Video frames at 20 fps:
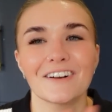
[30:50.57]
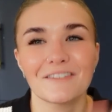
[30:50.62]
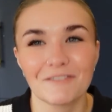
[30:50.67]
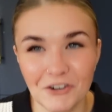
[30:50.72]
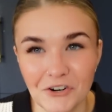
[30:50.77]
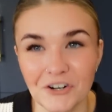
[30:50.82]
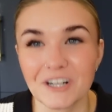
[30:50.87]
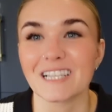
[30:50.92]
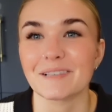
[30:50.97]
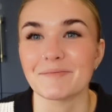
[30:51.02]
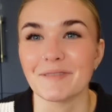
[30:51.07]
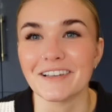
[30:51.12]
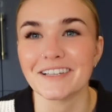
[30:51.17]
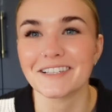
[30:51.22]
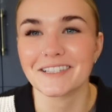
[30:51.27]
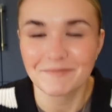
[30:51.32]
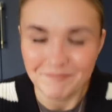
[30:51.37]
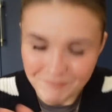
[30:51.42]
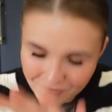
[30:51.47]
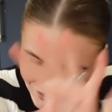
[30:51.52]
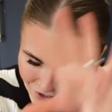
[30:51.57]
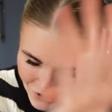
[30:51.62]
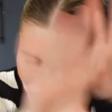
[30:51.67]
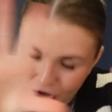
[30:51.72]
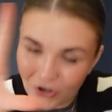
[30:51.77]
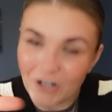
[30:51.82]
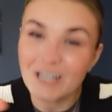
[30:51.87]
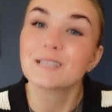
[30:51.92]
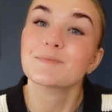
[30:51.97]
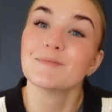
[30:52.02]
Christmas
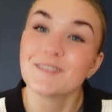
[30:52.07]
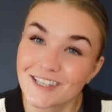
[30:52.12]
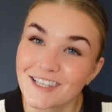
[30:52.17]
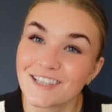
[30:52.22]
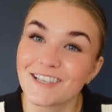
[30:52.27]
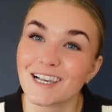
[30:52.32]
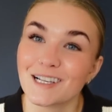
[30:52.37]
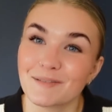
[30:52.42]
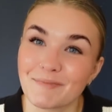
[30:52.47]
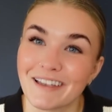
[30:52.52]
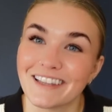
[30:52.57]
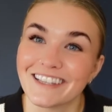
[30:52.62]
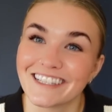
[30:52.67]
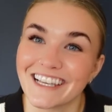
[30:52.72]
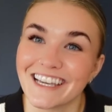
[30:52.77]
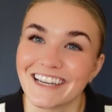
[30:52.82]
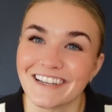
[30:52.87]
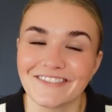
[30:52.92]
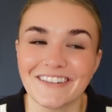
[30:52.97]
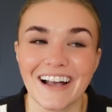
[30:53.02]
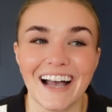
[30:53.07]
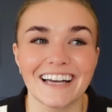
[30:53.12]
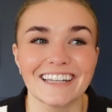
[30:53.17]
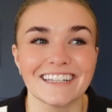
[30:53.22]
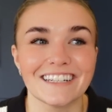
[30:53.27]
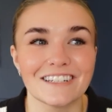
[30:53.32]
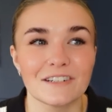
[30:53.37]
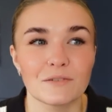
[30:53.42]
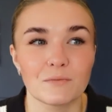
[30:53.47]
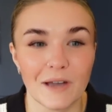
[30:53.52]
is expensive,
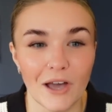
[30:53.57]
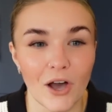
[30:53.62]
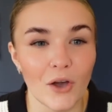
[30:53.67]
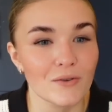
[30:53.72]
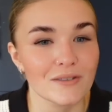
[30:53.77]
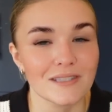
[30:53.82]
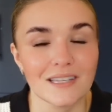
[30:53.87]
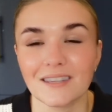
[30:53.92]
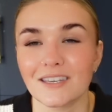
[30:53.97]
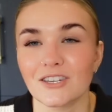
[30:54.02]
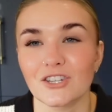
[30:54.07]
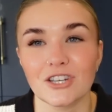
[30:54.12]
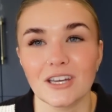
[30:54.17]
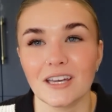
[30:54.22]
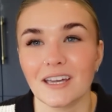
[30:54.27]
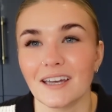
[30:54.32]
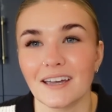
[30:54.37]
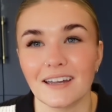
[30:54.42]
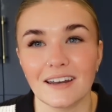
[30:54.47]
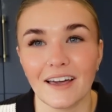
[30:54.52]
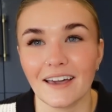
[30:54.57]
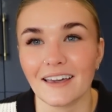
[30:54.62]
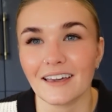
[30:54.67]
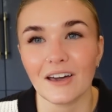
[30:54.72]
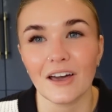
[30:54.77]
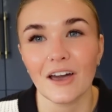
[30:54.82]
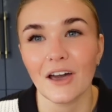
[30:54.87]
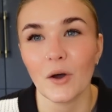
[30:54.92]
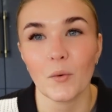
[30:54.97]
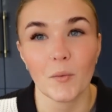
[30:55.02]
and we're hosting this year. Like,
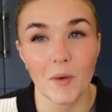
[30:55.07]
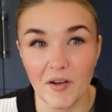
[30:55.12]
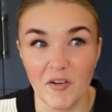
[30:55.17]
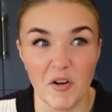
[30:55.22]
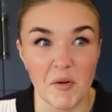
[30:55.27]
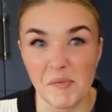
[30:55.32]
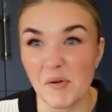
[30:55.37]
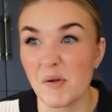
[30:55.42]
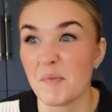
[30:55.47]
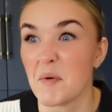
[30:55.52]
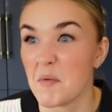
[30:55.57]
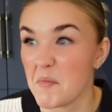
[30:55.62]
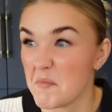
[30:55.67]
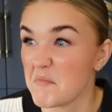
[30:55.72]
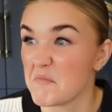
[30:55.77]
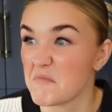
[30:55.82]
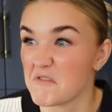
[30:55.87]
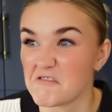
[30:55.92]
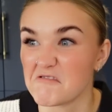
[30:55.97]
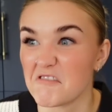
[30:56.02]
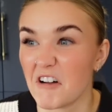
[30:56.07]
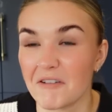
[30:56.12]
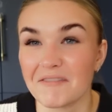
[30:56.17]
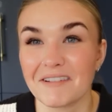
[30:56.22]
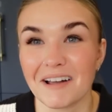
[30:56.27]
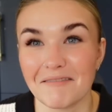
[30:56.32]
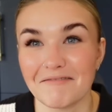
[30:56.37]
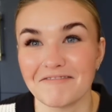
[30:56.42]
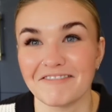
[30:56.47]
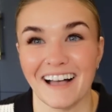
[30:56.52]
we are a proper
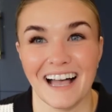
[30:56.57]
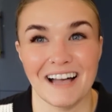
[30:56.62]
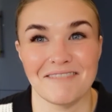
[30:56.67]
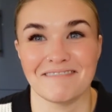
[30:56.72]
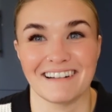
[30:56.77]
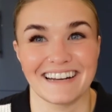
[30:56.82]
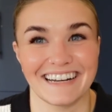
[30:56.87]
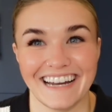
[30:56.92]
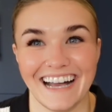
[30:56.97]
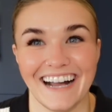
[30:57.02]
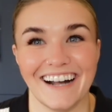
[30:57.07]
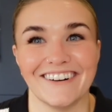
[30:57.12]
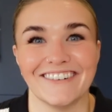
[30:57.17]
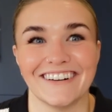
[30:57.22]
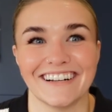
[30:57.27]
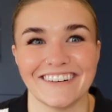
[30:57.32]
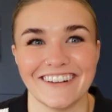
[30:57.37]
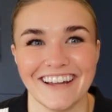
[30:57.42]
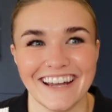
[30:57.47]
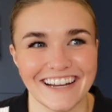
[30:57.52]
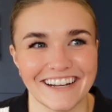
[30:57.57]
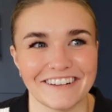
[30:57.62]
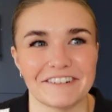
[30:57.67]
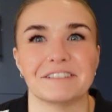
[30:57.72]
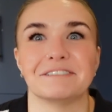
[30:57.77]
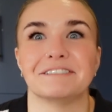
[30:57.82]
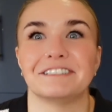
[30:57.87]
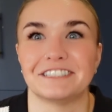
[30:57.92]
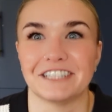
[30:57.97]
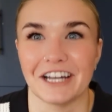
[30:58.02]
grown-up family now, and
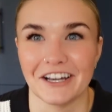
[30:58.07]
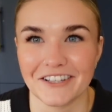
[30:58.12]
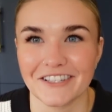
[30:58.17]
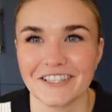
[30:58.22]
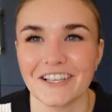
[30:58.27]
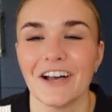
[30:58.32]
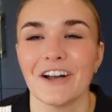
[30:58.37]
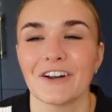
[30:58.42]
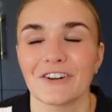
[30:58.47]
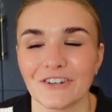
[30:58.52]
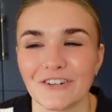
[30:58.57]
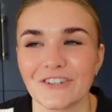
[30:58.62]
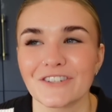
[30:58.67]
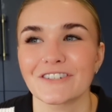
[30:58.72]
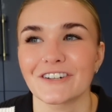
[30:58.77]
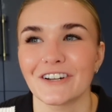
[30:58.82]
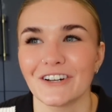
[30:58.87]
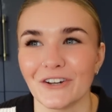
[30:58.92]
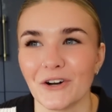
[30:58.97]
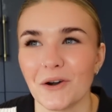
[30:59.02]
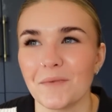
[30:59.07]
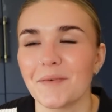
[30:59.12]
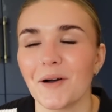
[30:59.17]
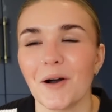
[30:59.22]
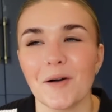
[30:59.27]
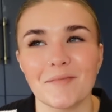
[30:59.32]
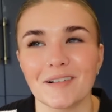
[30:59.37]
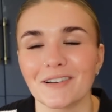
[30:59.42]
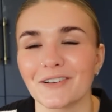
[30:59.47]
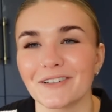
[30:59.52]
it does cost a lot, but
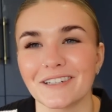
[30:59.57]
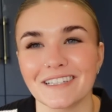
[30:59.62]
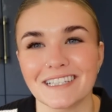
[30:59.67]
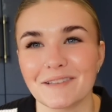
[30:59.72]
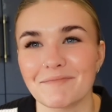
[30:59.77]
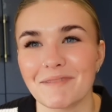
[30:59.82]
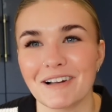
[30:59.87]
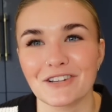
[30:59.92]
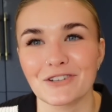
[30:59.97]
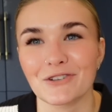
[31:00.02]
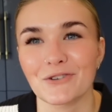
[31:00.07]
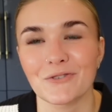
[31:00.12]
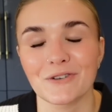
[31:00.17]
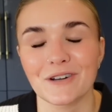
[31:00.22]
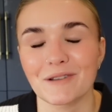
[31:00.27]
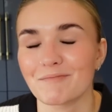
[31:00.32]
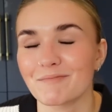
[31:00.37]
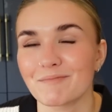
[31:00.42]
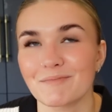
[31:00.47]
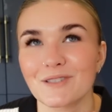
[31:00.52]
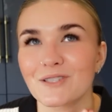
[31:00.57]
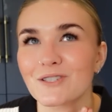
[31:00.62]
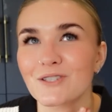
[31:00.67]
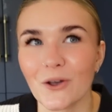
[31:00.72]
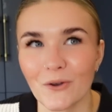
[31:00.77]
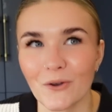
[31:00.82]
oh my god, is it magical, and I'm so